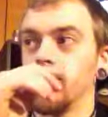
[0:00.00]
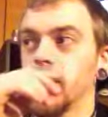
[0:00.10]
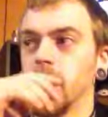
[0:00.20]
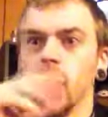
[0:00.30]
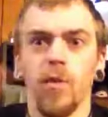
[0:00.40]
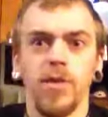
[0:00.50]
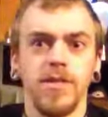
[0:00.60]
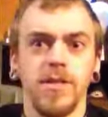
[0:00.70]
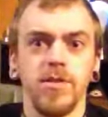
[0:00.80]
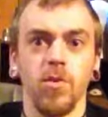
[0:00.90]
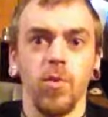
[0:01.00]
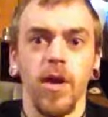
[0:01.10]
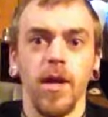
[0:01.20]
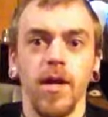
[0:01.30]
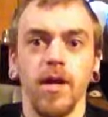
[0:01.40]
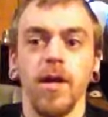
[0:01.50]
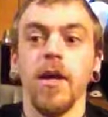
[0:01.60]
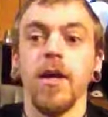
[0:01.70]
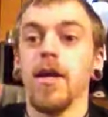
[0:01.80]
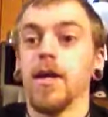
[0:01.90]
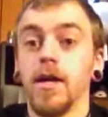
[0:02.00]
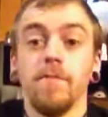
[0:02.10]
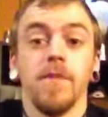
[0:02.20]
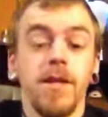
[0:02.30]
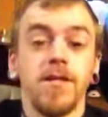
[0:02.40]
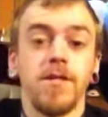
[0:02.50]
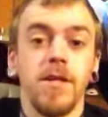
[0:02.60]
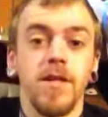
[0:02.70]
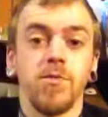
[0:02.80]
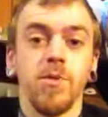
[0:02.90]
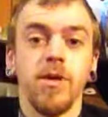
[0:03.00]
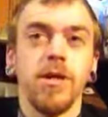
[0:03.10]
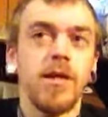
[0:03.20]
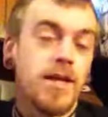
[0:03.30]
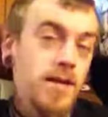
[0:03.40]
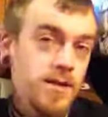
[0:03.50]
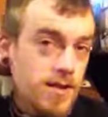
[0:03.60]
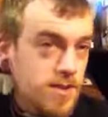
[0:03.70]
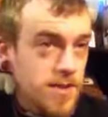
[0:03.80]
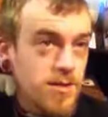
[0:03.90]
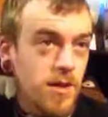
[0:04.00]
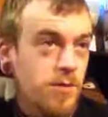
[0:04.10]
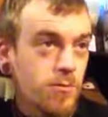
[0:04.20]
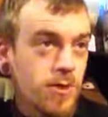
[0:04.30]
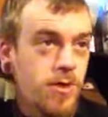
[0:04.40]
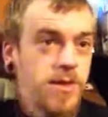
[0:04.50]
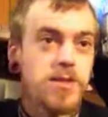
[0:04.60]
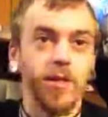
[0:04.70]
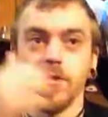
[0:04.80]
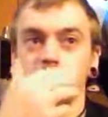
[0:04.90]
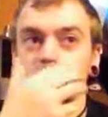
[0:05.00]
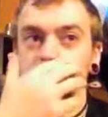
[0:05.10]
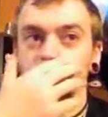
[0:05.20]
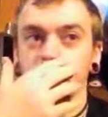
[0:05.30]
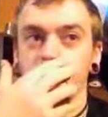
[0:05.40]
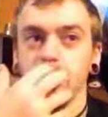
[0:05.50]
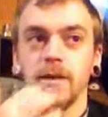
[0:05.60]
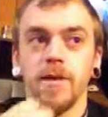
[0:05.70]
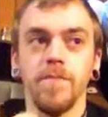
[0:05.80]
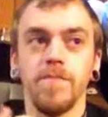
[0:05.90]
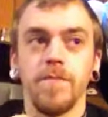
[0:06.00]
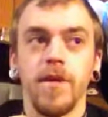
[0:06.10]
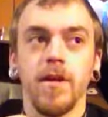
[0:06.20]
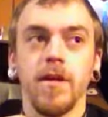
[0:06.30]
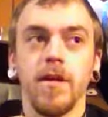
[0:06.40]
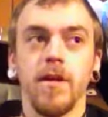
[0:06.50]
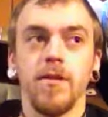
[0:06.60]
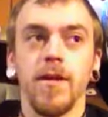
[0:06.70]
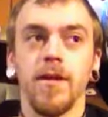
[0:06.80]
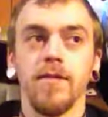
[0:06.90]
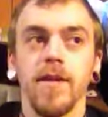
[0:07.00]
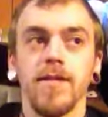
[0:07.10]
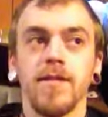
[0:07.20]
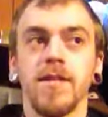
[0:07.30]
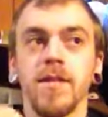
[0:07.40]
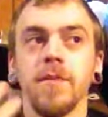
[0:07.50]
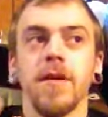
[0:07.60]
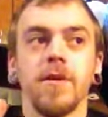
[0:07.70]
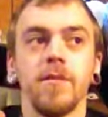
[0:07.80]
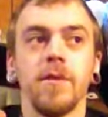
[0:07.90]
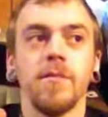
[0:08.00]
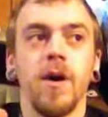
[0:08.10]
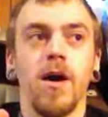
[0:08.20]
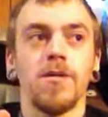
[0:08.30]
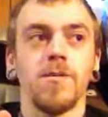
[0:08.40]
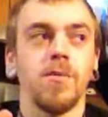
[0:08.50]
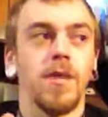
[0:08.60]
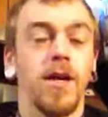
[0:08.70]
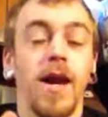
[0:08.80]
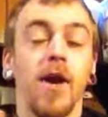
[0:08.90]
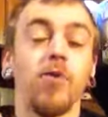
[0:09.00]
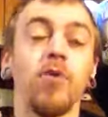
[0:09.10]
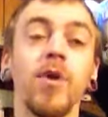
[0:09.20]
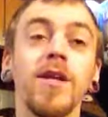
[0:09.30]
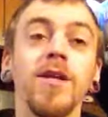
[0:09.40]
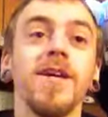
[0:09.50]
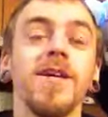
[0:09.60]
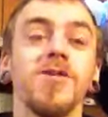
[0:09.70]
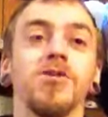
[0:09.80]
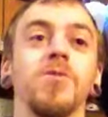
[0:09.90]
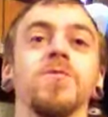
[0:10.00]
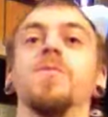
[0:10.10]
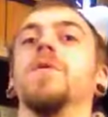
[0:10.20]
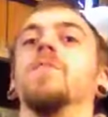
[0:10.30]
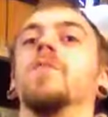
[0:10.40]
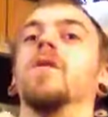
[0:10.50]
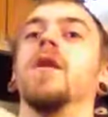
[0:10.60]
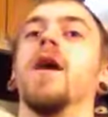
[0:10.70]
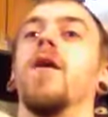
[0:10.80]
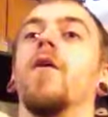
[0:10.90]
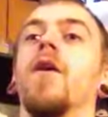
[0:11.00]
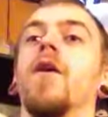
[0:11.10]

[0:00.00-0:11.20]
He always gets away. It's really neat. He does these unrealistic things that seem like it would be impossible, like how quickly he shoots people and how